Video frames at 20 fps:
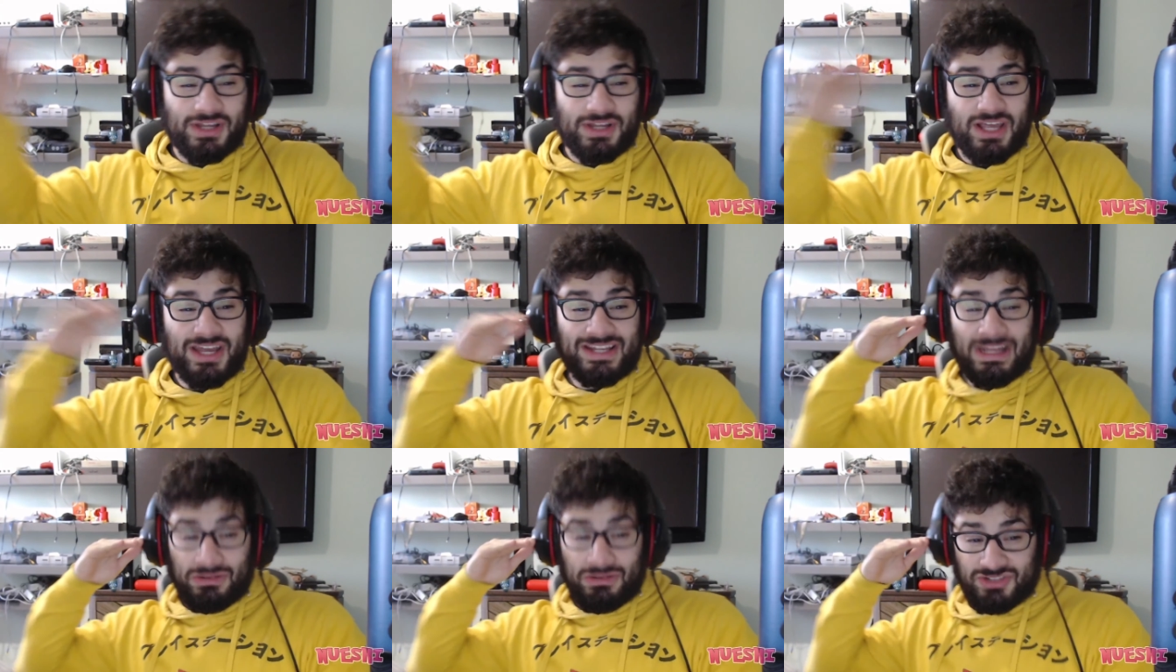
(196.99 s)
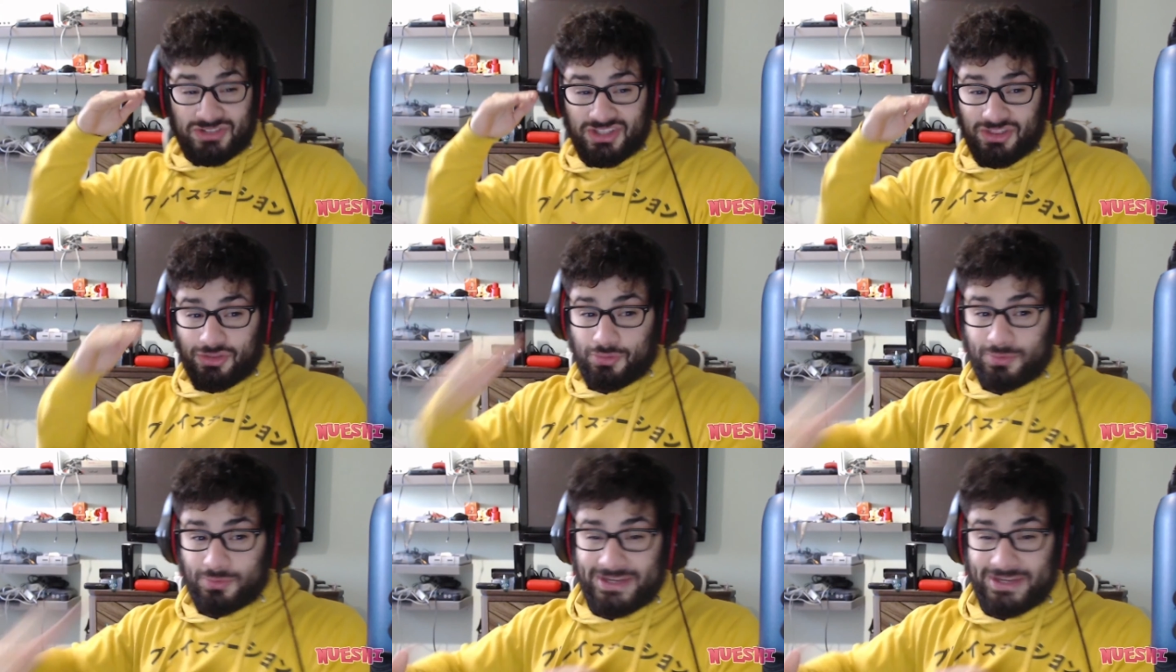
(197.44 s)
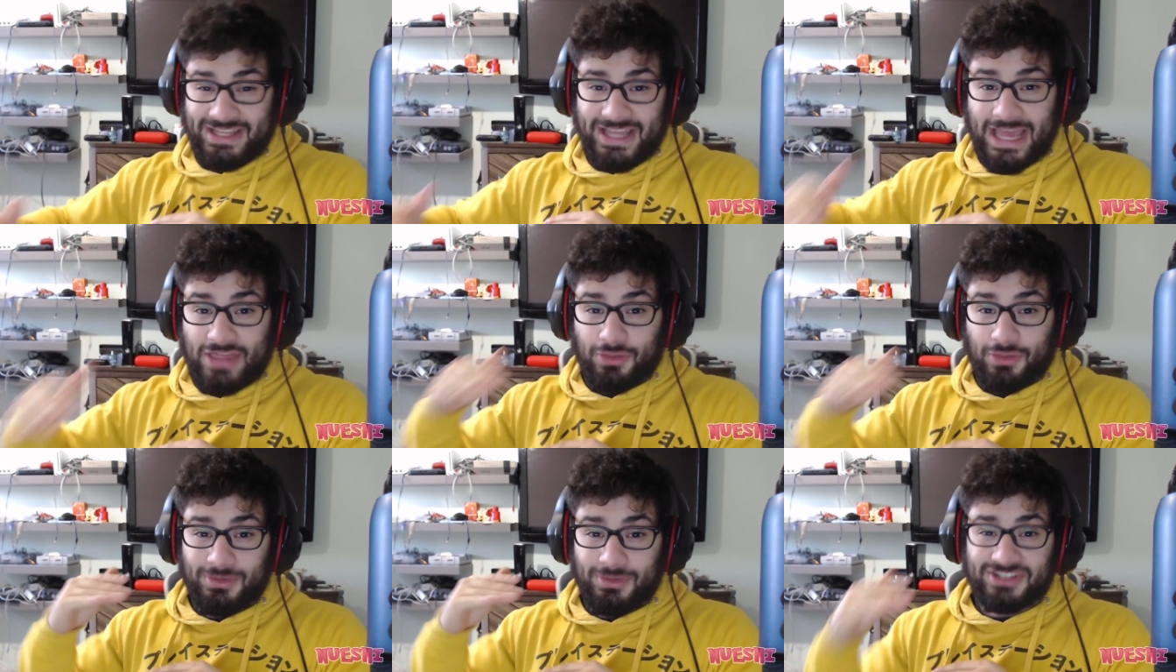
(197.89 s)
We're going to cut it down to
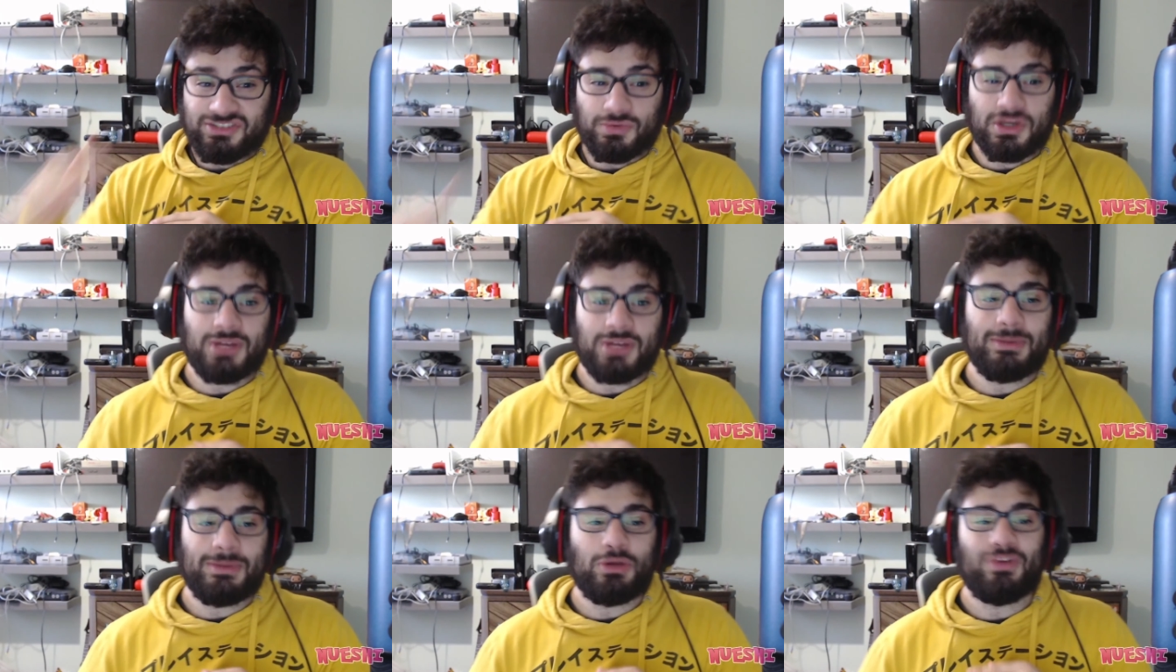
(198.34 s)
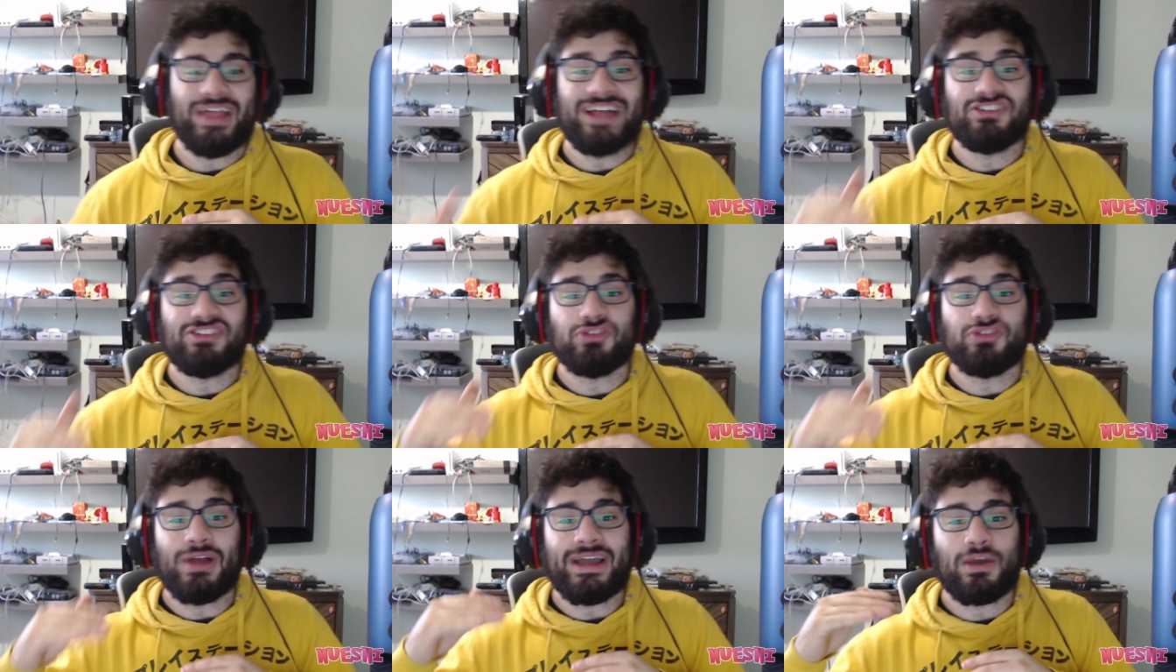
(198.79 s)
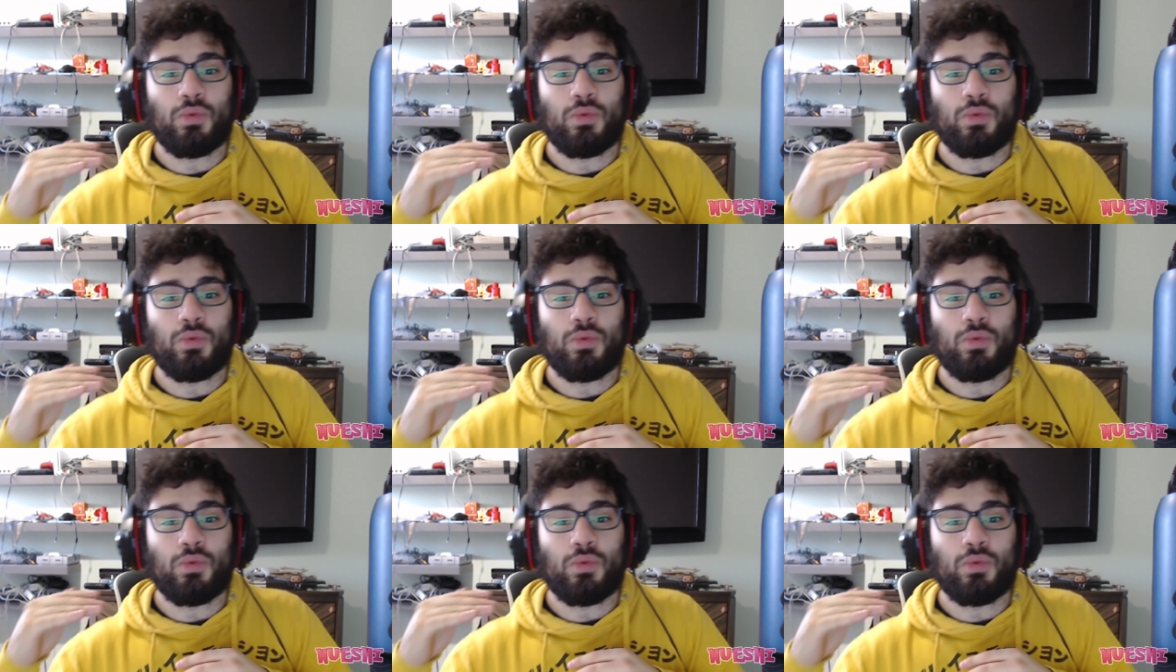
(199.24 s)
3. And the reason we're going to be doing that is so